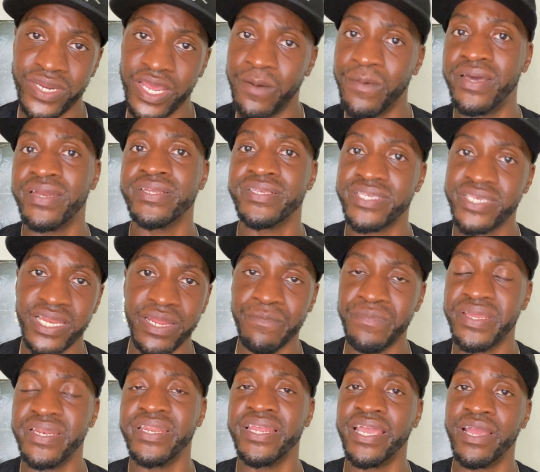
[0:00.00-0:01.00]
They want to sit
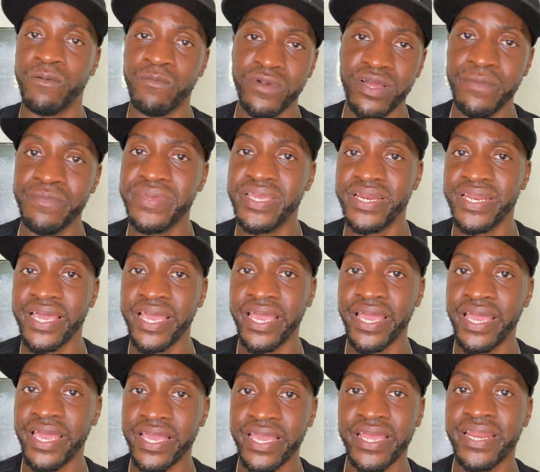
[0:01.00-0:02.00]
up in there and rub your
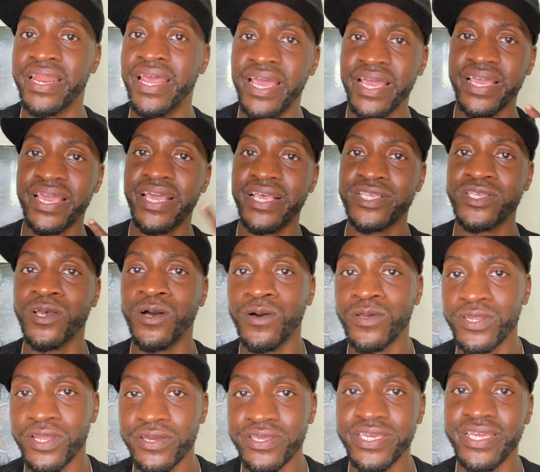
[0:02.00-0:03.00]
leg and kiss
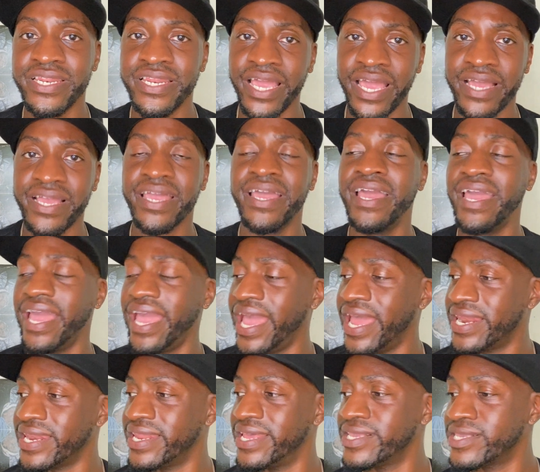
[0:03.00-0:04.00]
all on your neck
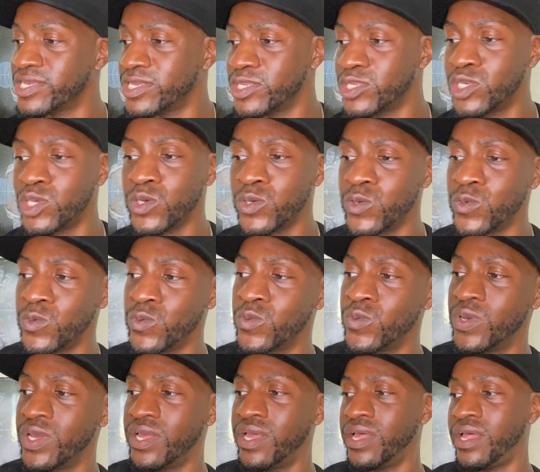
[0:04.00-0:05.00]
and listen to,
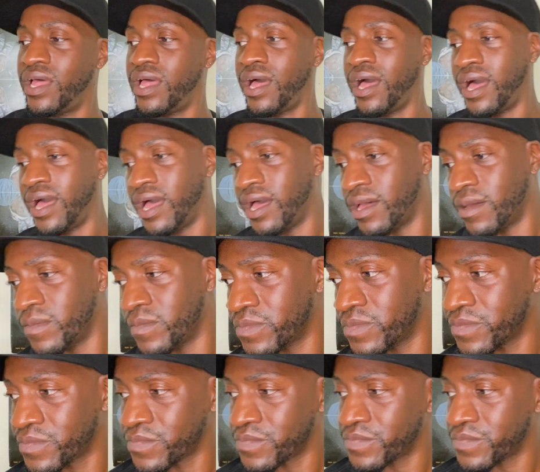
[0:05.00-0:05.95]
SZA